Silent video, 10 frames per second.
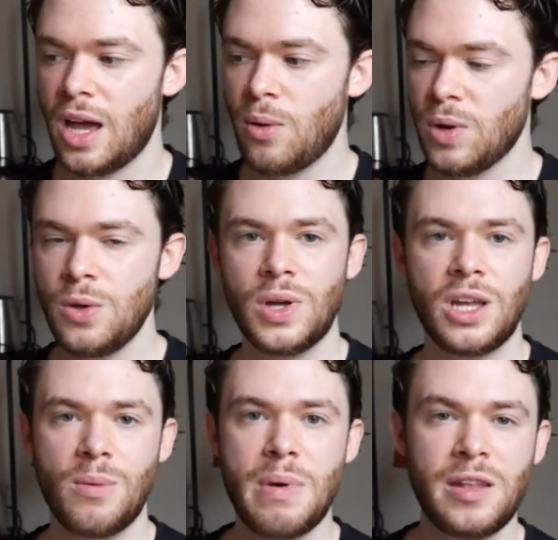I really wanna
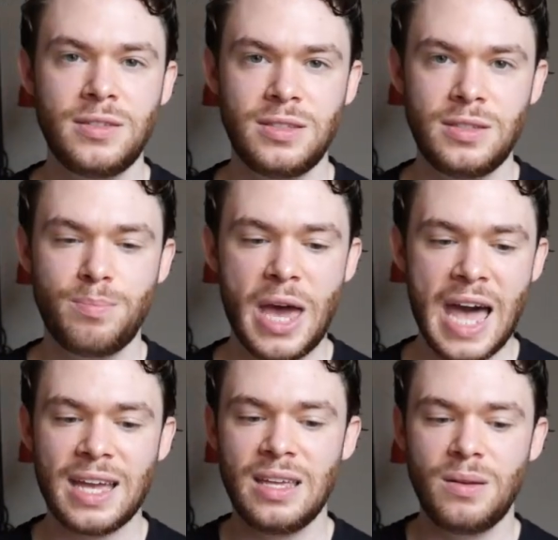come
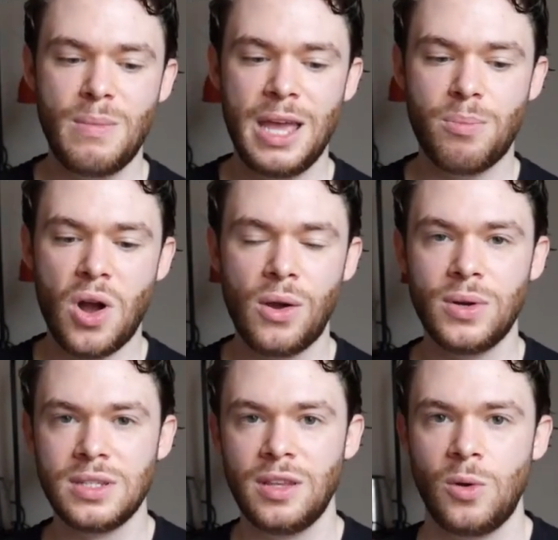back and make
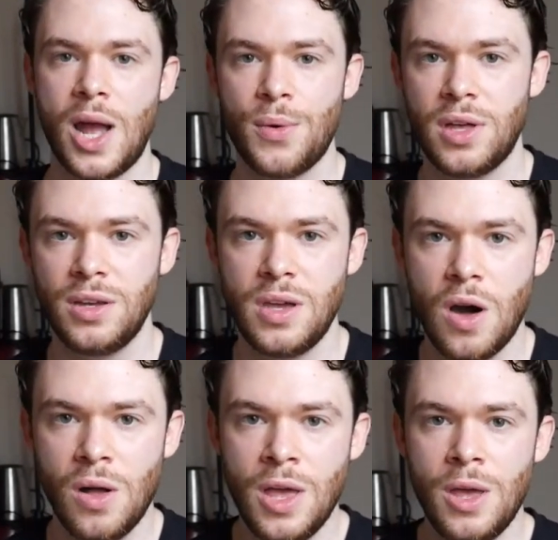progress on the ground with all
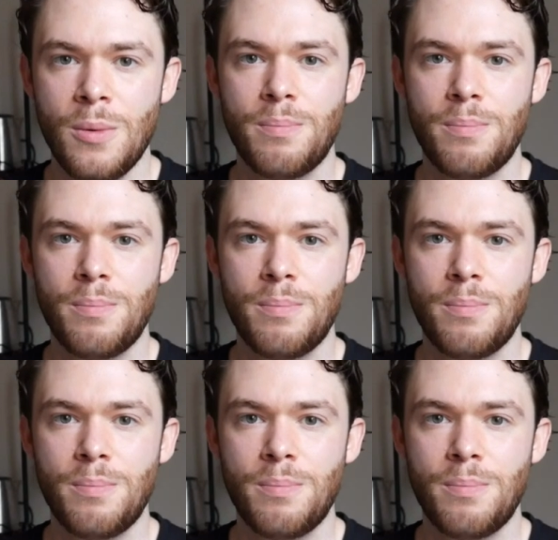y'all.